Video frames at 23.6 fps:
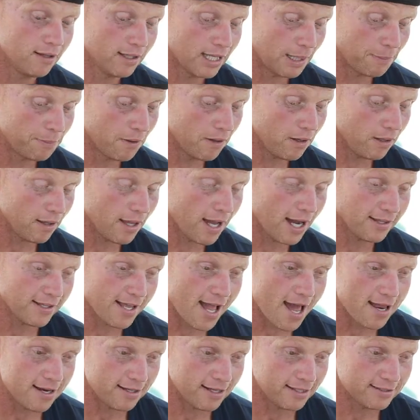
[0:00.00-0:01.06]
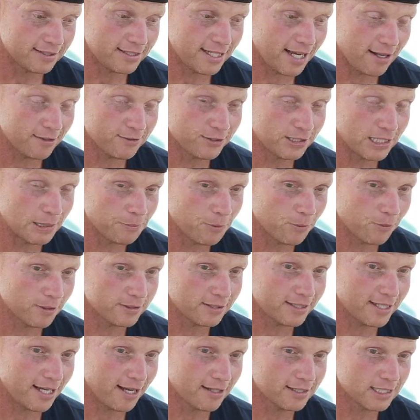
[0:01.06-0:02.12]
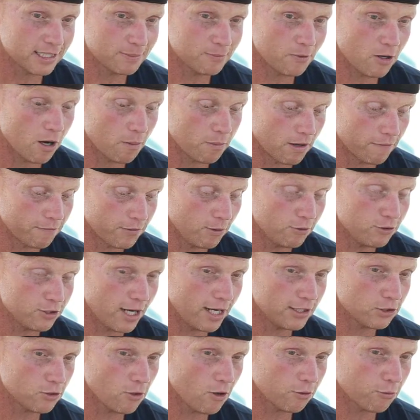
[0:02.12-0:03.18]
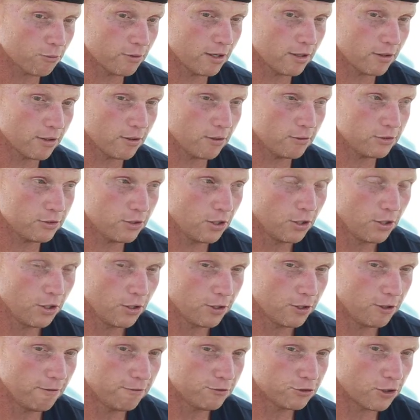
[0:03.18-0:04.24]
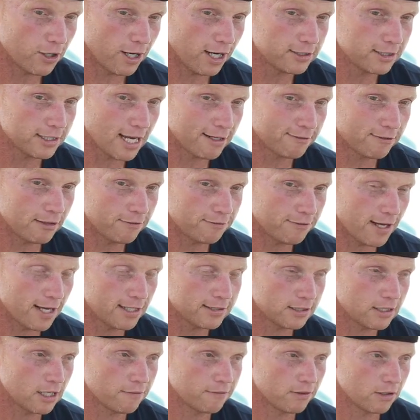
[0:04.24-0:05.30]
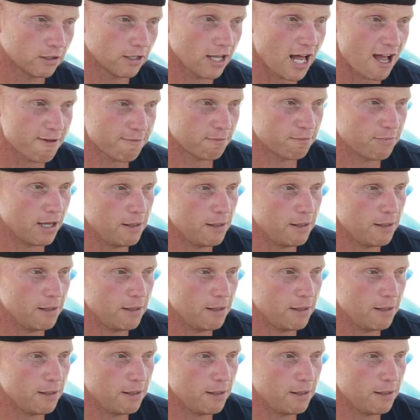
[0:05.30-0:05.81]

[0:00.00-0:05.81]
They put it like that, and it sounds simple and it sounds small, but if you change all three of those, you've changed every facet of your life.